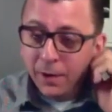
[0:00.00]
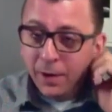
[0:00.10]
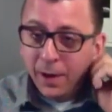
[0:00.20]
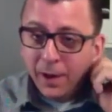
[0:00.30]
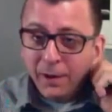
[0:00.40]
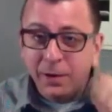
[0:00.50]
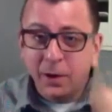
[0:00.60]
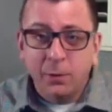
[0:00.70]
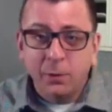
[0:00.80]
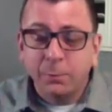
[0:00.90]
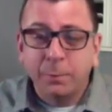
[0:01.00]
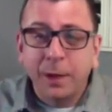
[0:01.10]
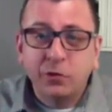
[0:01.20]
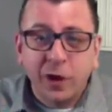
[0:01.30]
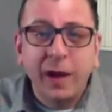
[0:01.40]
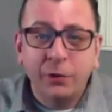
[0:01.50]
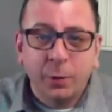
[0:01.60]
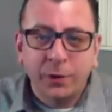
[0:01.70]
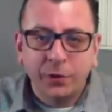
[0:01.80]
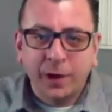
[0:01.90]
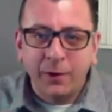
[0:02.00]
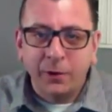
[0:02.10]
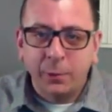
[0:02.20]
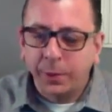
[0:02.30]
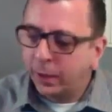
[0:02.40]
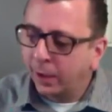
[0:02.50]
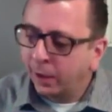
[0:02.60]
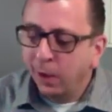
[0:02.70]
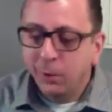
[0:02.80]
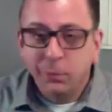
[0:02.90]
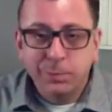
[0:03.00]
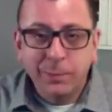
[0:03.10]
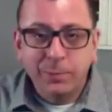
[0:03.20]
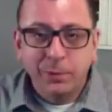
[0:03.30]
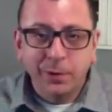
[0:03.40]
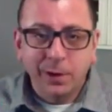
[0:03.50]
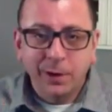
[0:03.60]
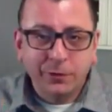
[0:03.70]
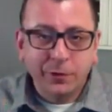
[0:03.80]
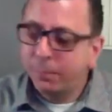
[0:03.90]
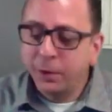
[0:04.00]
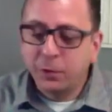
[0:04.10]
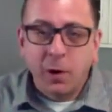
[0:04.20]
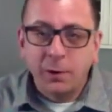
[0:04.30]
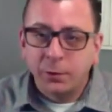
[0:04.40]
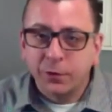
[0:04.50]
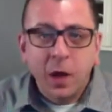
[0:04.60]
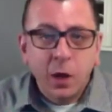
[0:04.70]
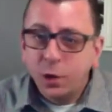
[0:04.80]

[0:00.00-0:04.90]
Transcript: And, you know, the big chains wanted to carry them, and they're like, well, people, it's like McDonald's.